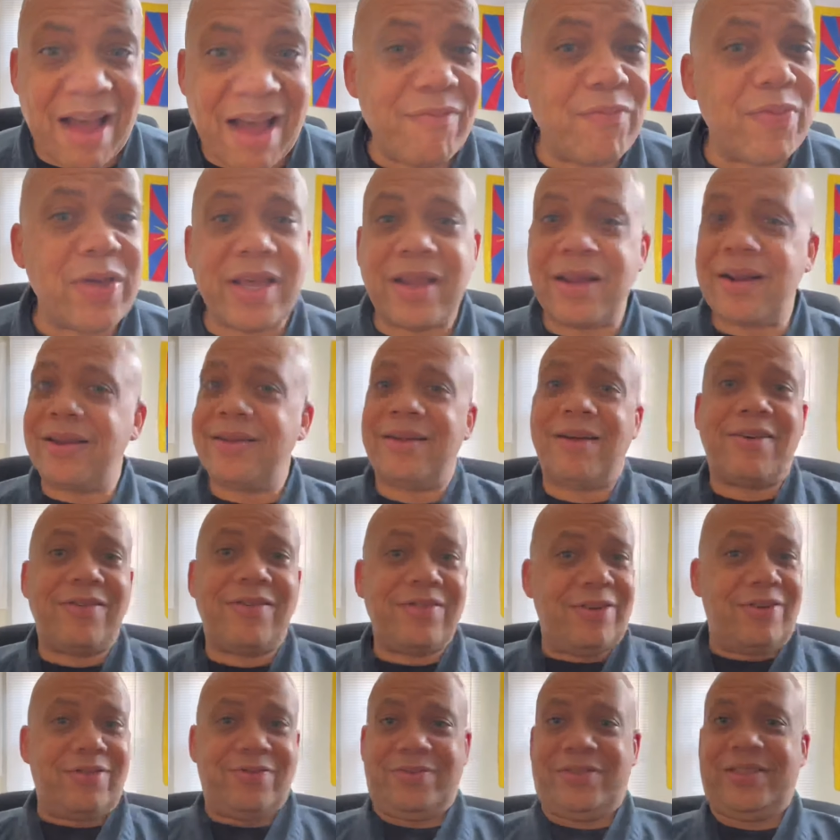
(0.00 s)
I've been
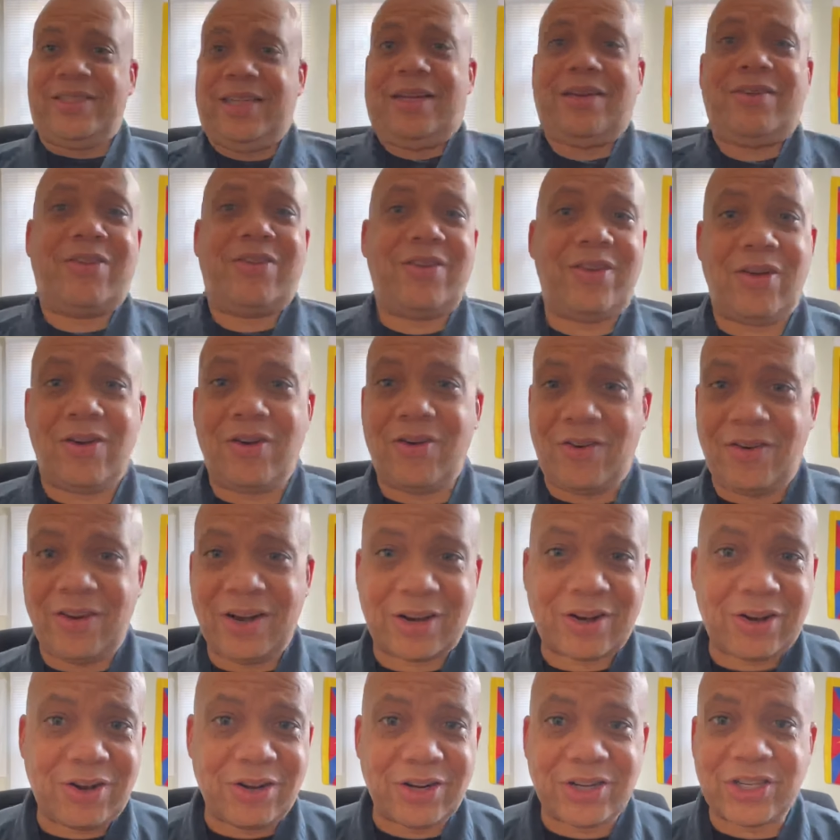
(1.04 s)
sitting on, on a
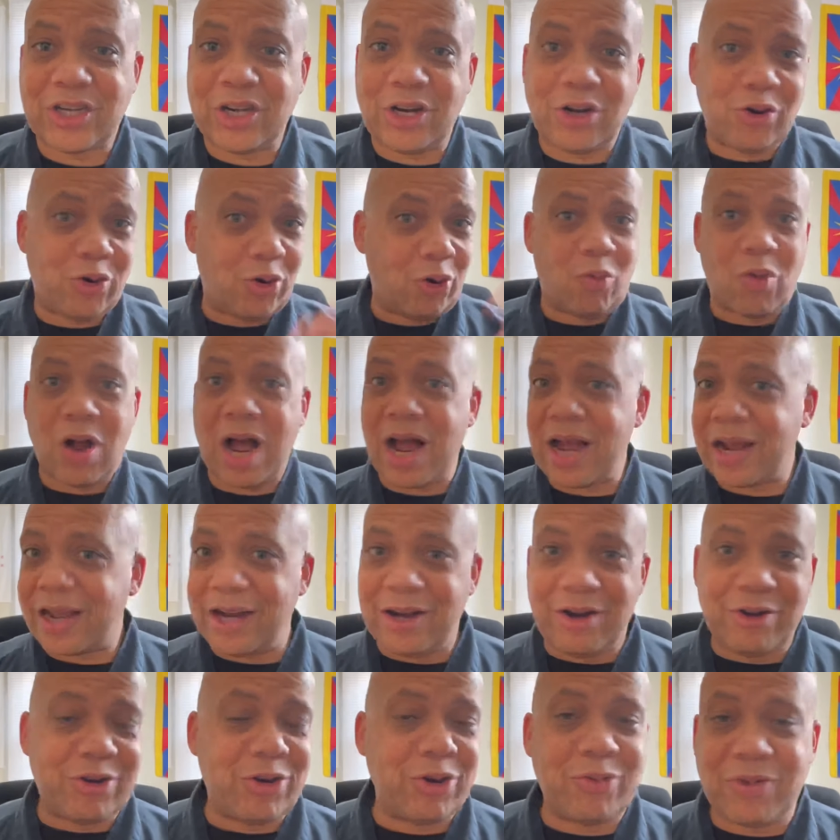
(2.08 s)
cushion or walking
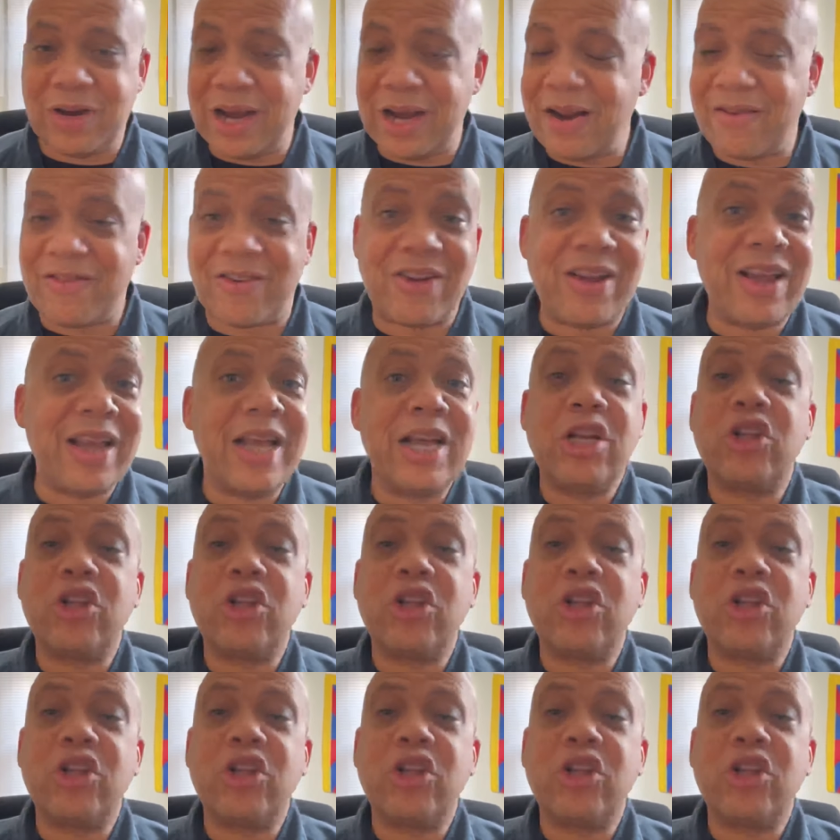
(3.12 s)
or doing whatever,